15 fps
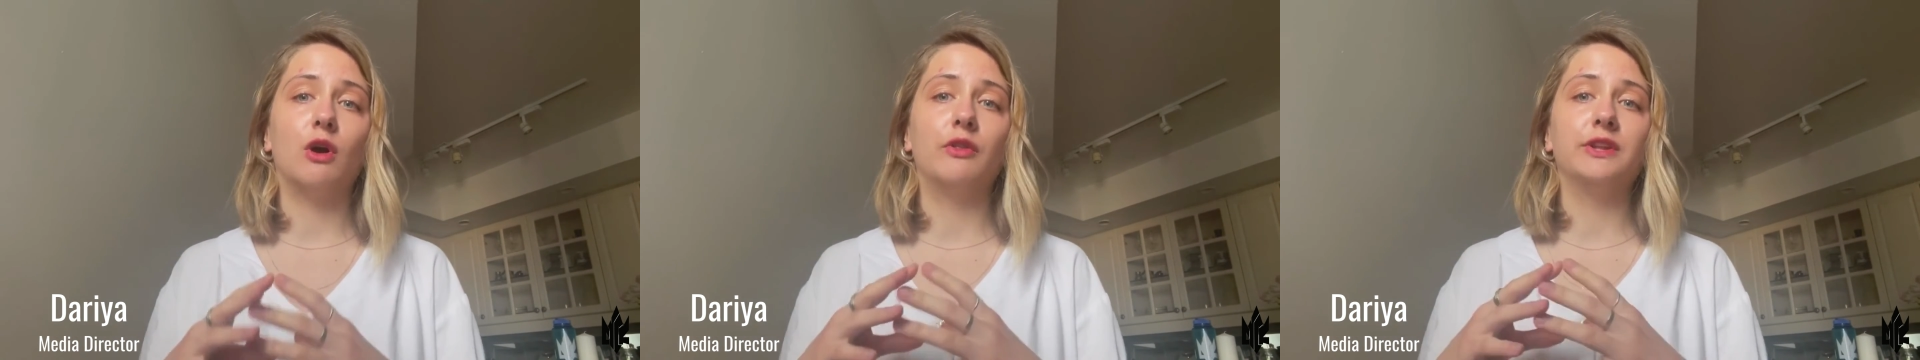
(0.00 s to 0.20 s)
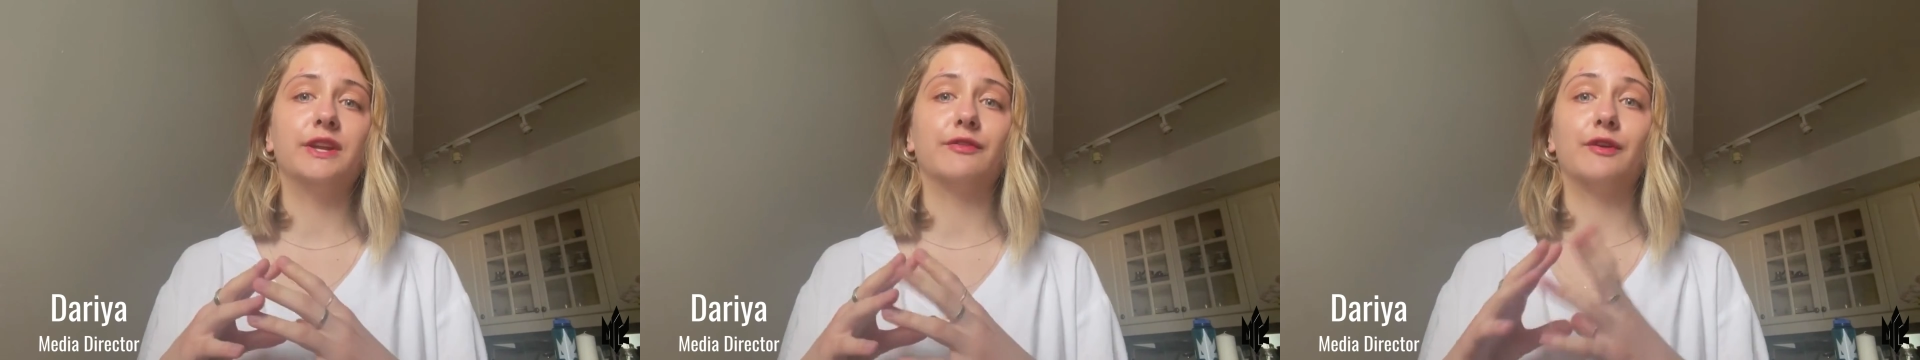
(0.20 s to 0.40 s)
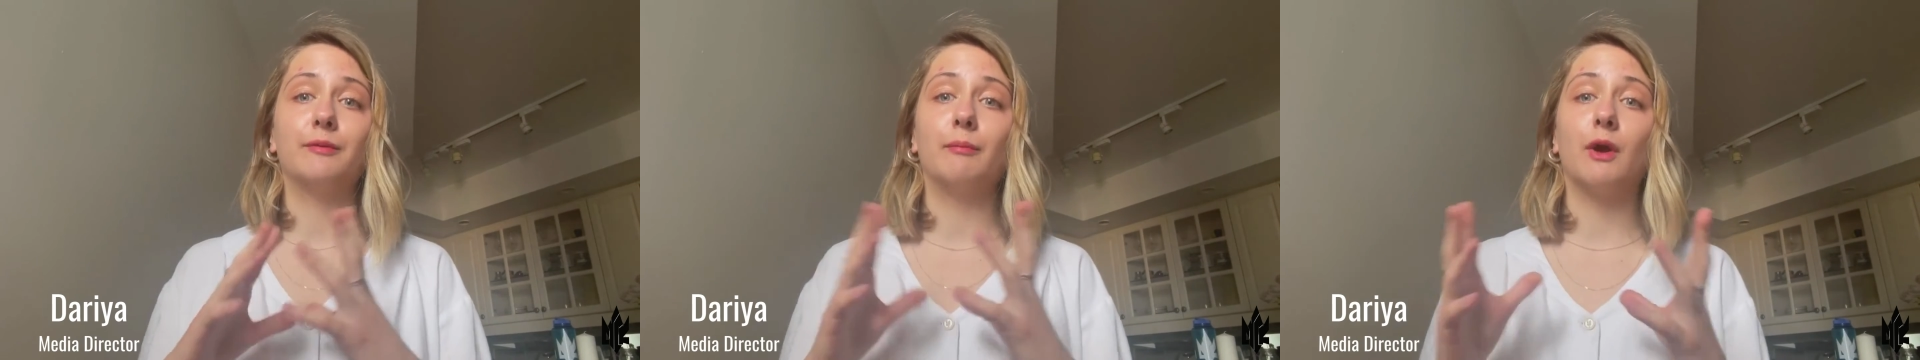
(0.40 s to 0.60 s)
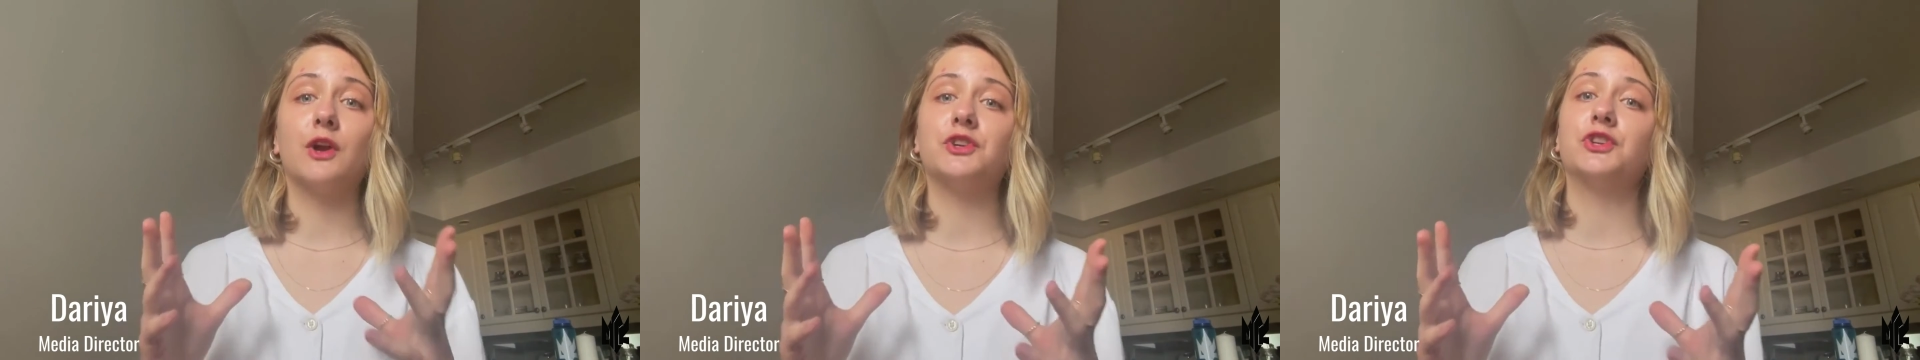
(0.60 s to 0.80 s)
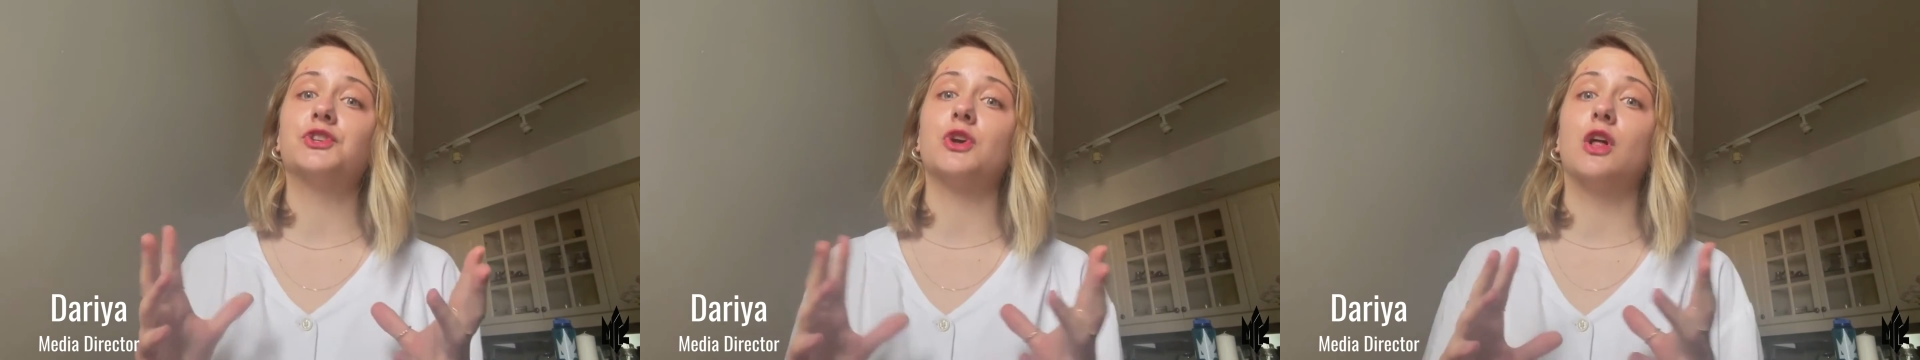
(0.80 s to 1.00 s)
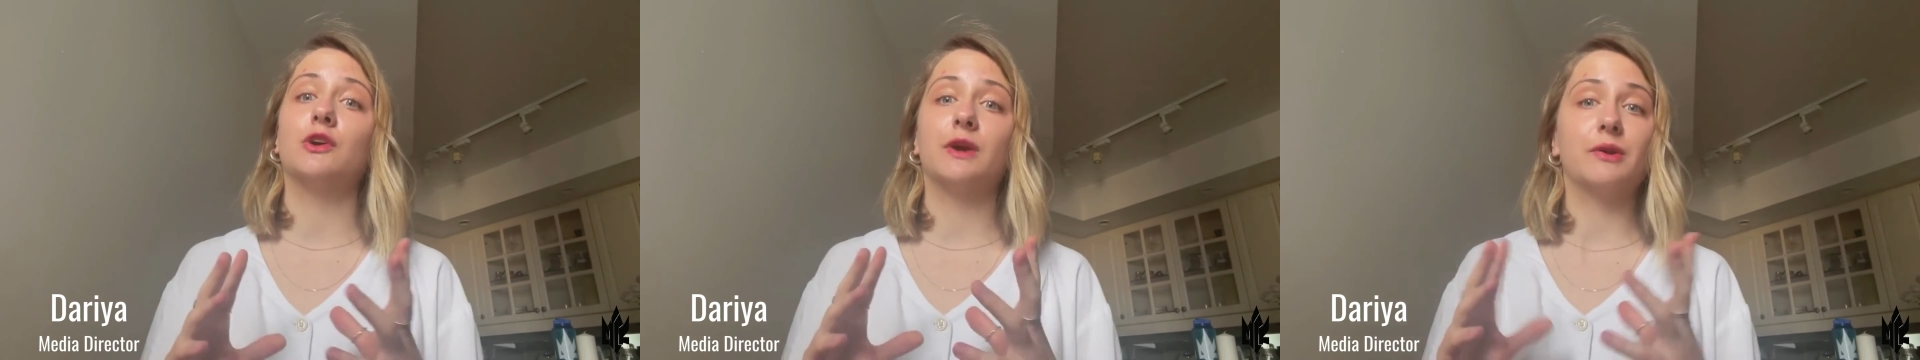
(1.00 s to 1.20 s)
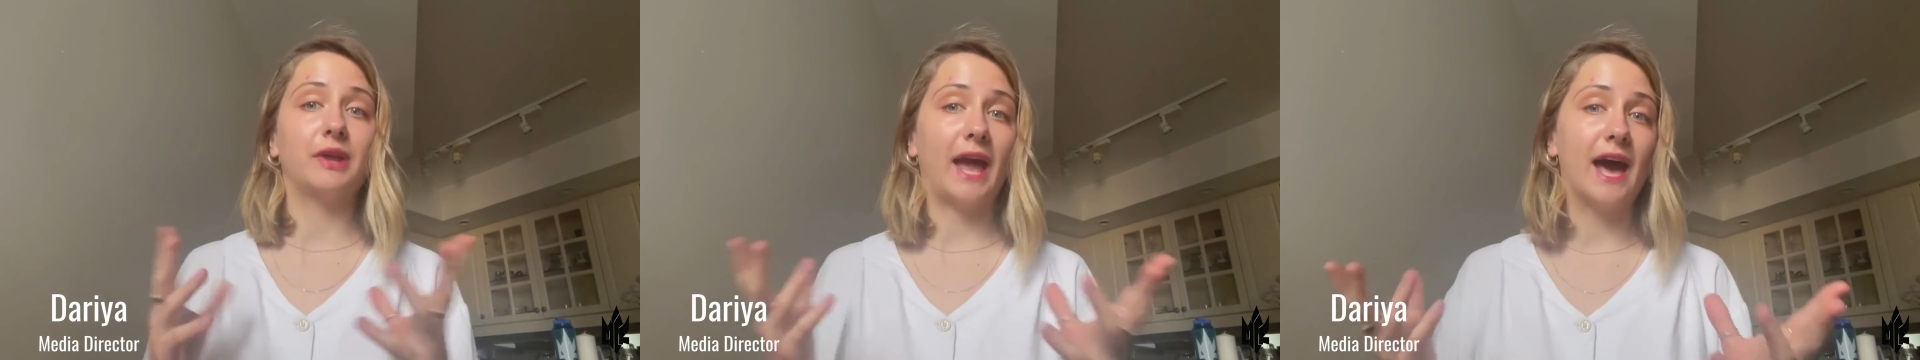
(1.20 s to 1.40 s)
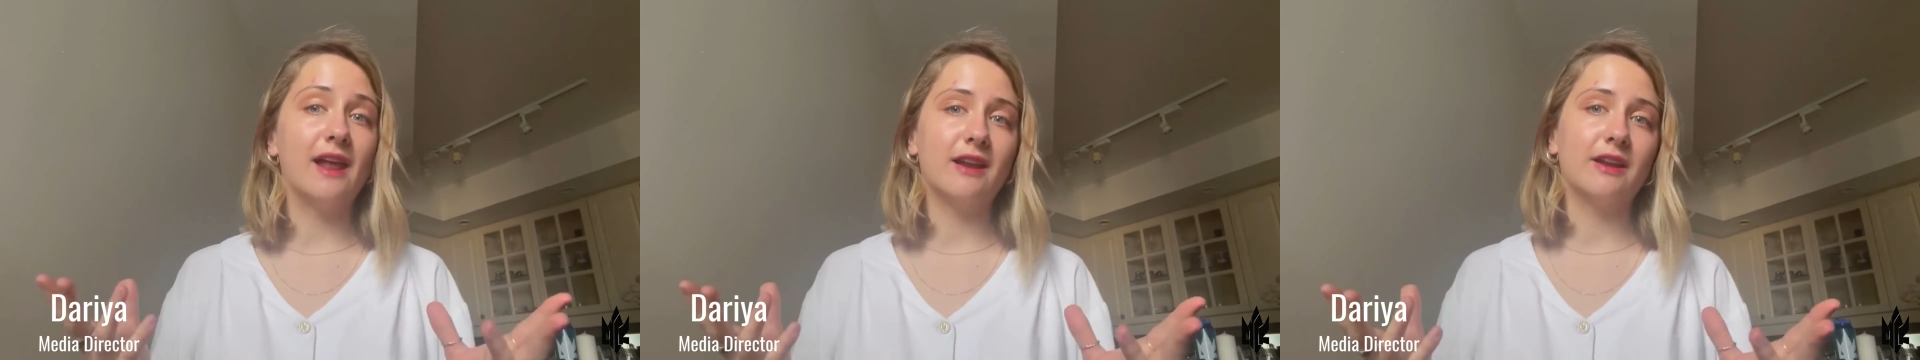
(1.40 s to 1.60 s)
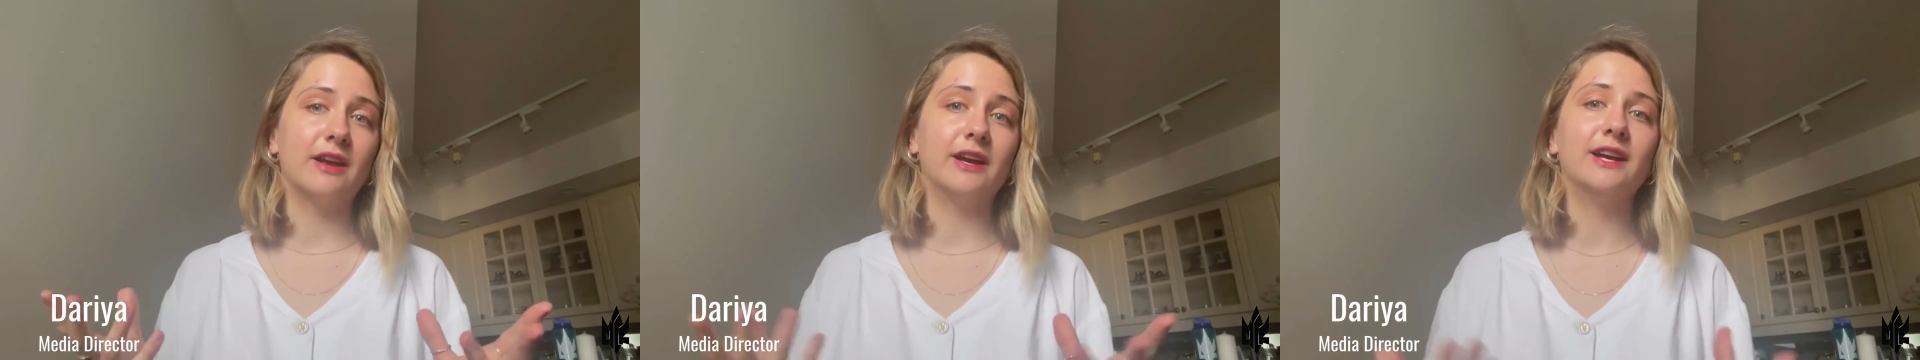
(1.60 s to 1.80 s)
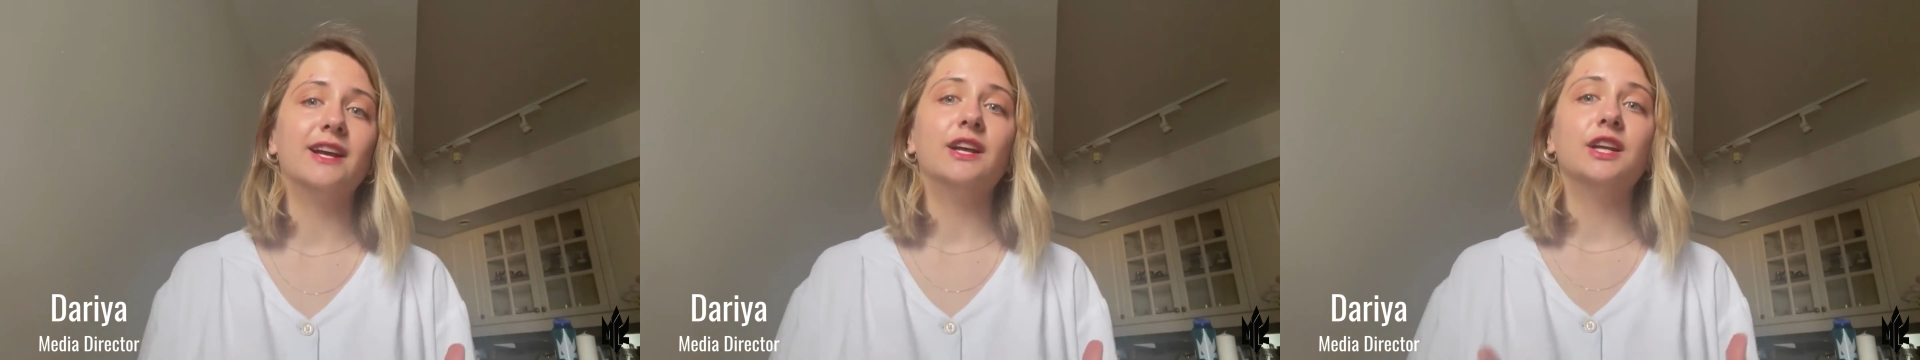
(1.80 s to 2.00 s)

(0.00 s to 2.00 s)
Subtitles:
all the different marches all around Canada